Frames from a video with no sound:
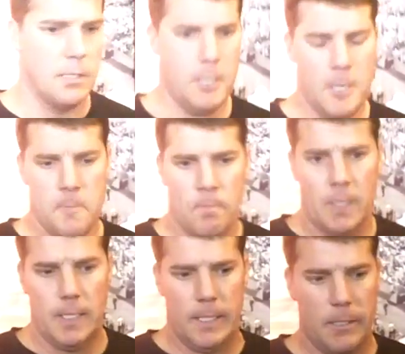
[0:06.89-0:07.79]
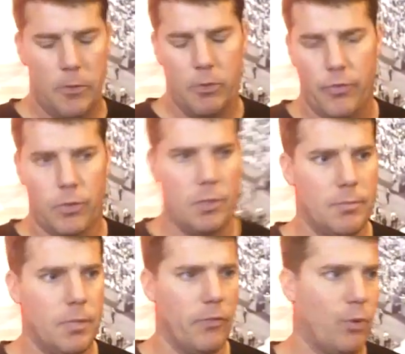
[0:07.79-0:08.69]
And through
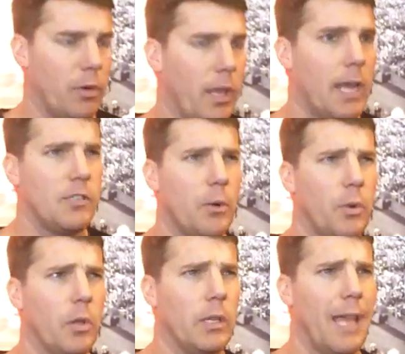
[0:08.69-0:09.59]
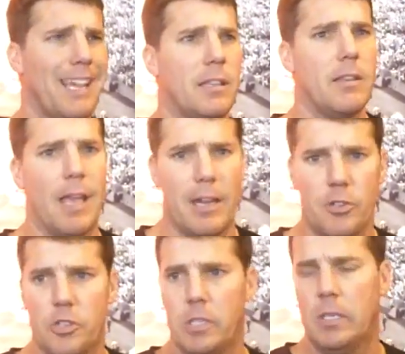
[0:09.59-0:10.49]
four days, I really like the
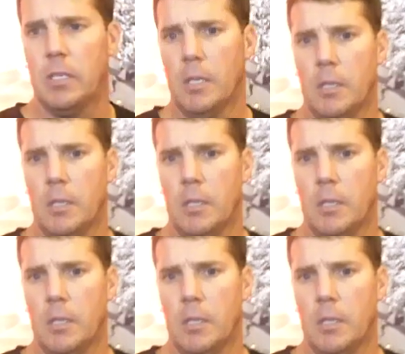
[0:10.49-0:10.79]
energy